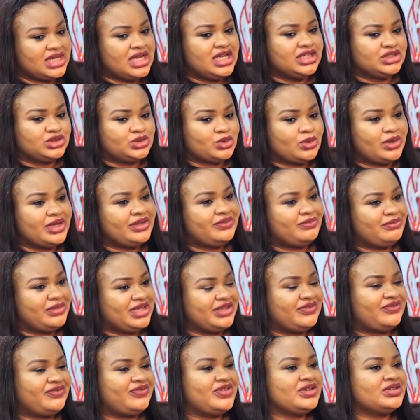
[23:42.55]
So
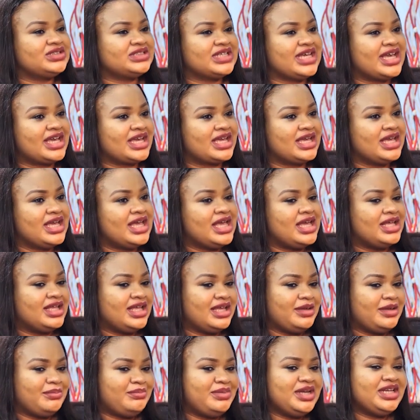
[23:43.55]
it feels like
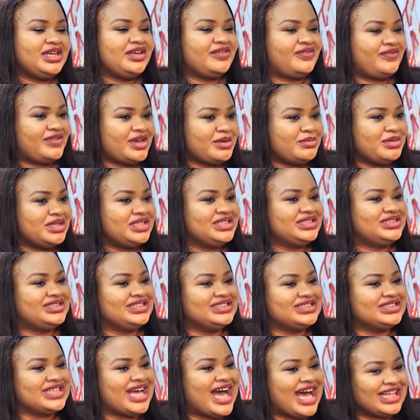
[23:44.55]
being a feminist
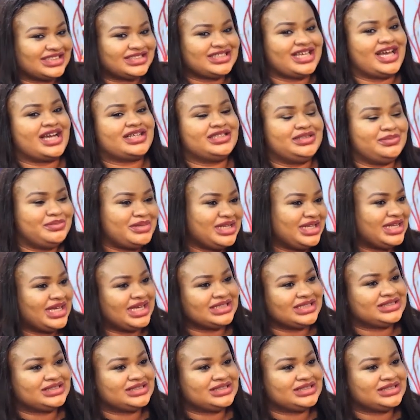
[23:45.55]
is attack the men.